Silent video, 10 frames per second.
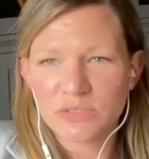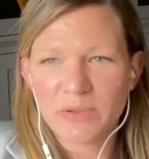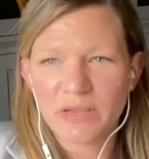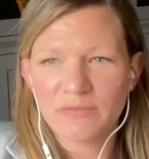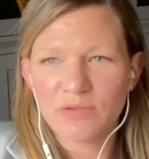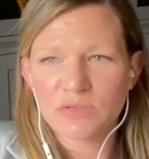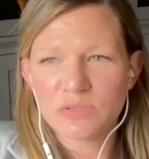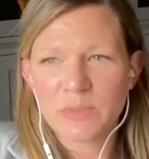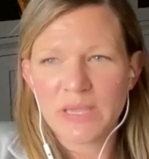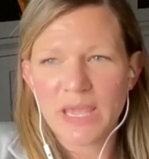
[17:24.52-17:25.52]
many of those
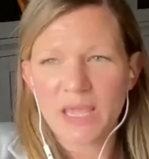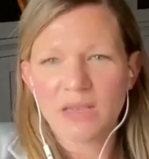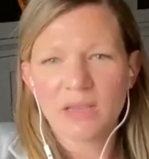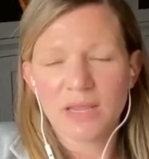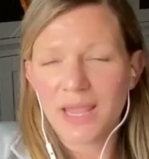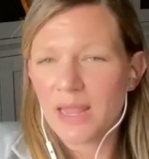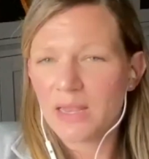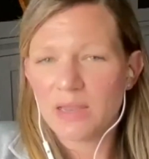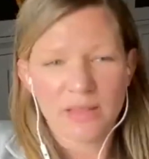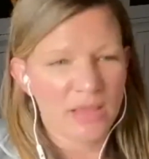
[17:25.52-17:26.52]
as we can.
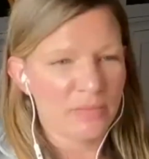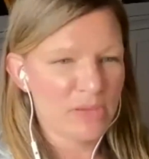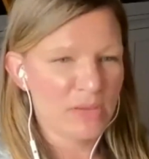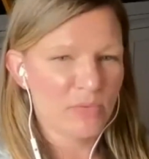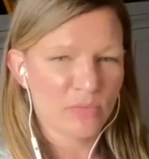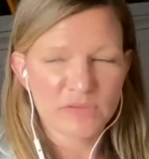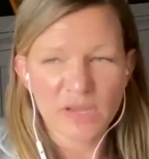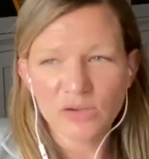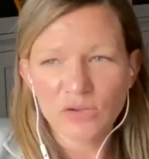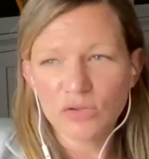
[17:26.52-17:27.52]
Again, they can be both
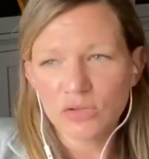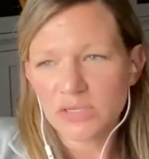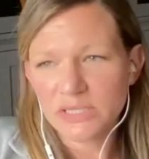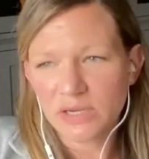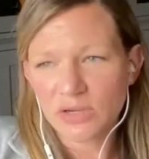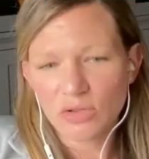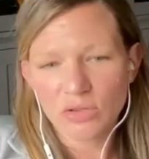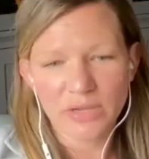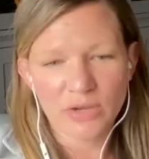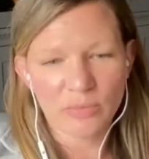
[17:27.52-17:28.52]
technical, non-technical.
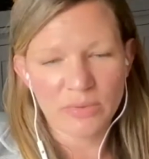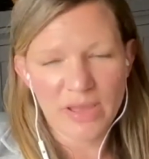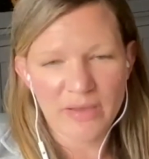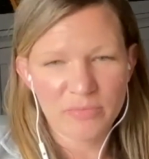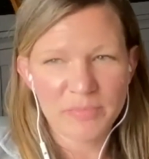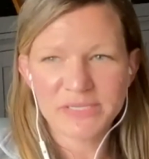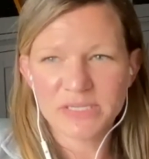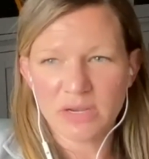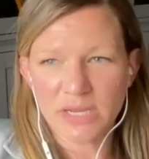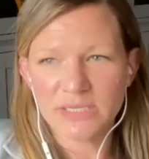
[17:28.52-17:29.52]
I know we have a mixed
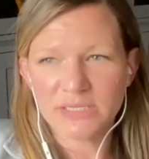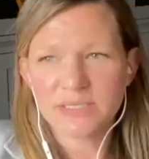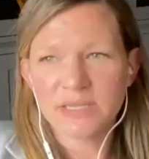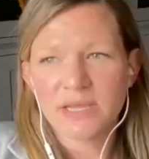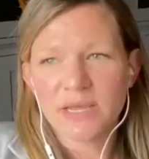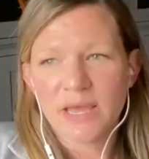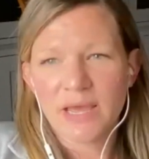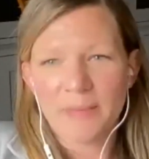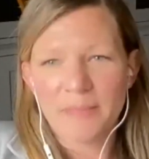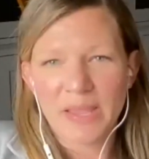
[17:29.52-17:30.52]
audience,
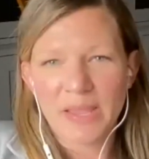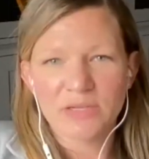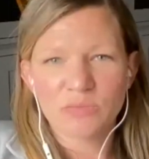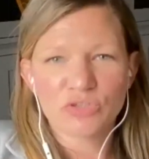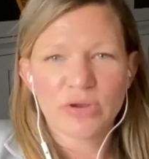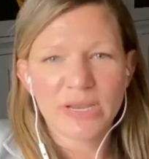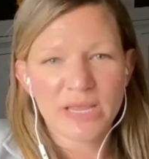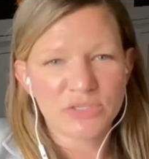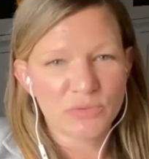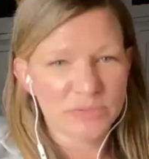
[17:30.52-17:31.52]
and we'll try to
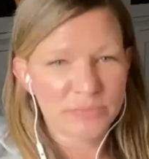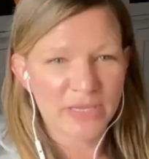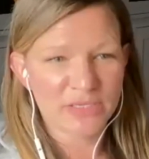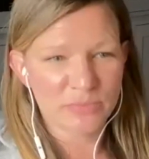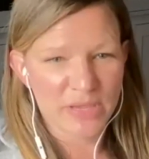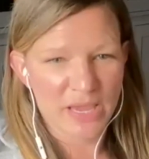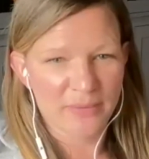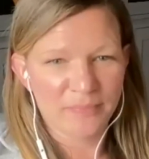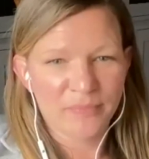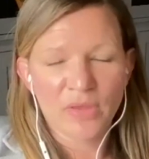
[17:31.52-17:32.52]
get to as many as we
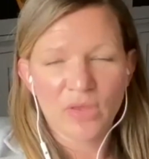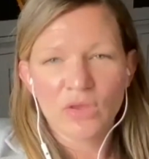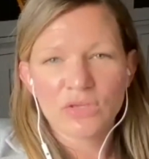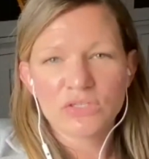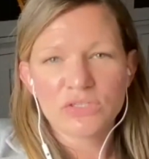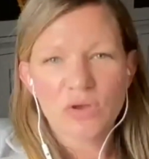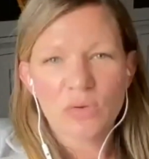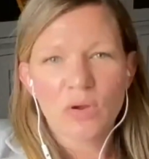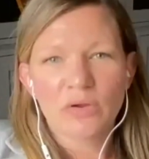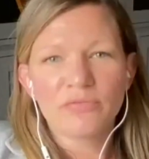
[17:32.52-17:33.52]
can.
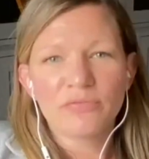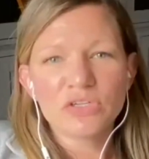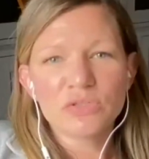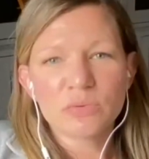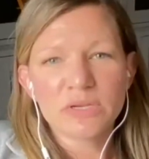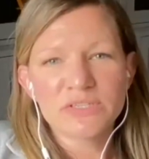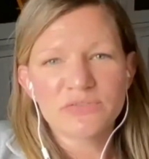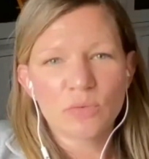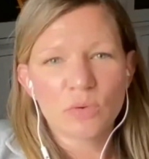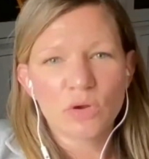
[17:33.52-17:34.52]
So our first one is
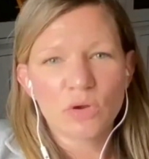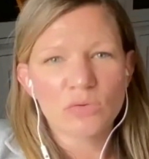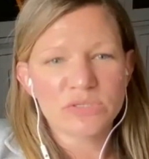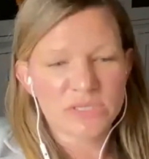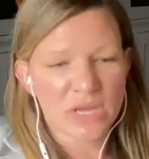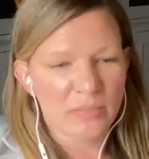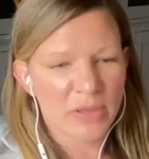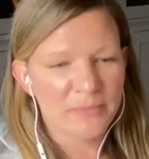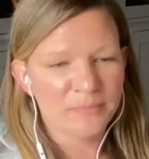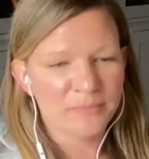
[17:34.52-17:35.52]
for Osama.